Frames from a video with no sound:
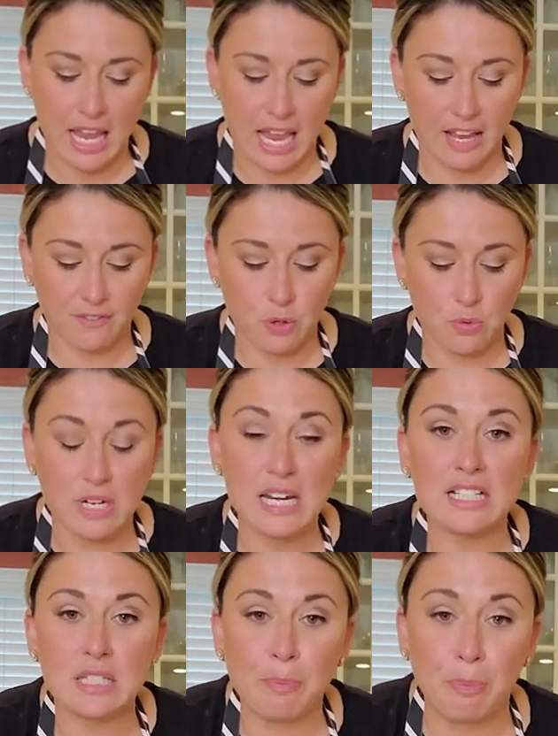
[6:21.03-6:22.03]
If you
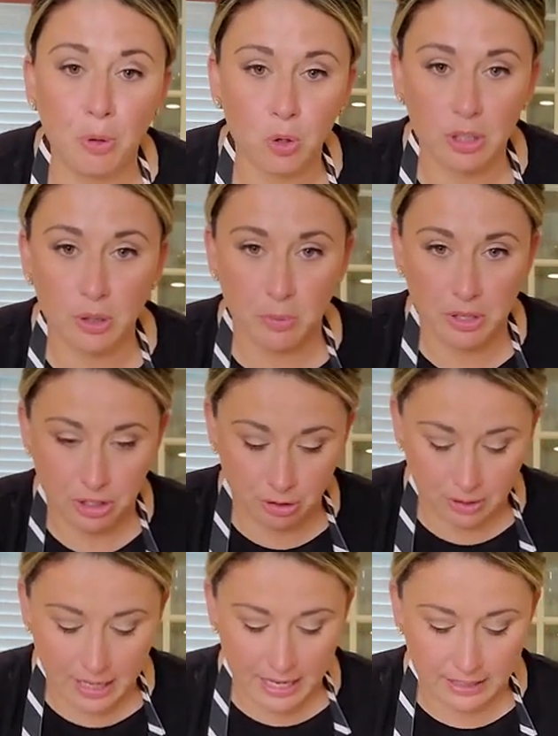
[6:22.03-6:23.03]
need to pull it with
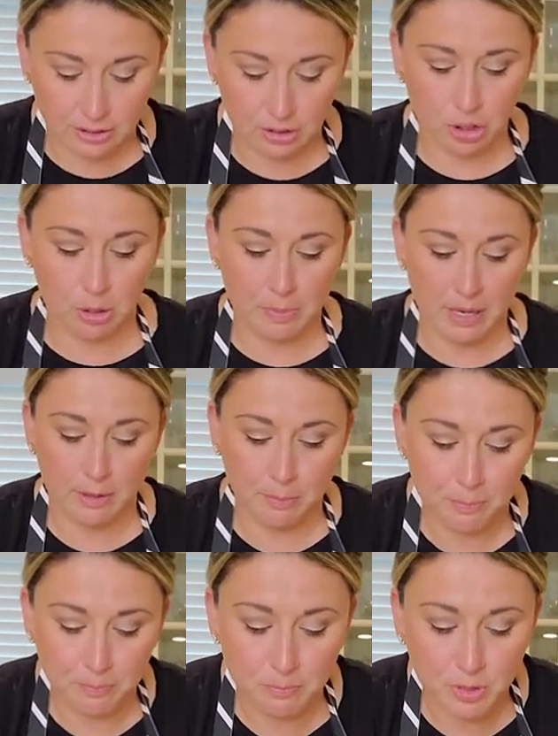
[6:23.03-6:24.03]
your hand a little
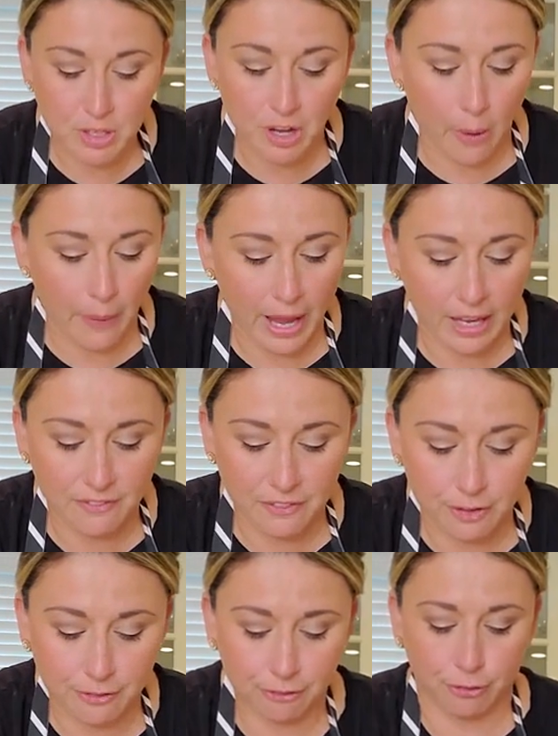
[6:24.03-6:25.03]
bit, go ahead,
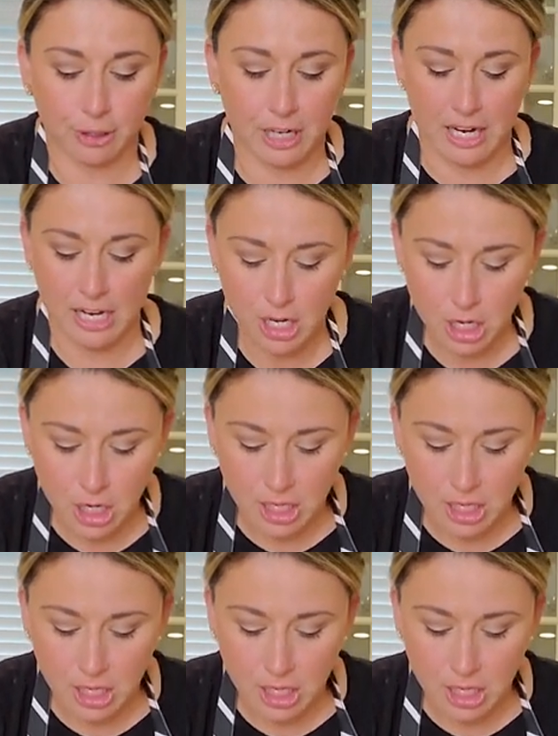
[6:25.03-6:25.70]
feel free.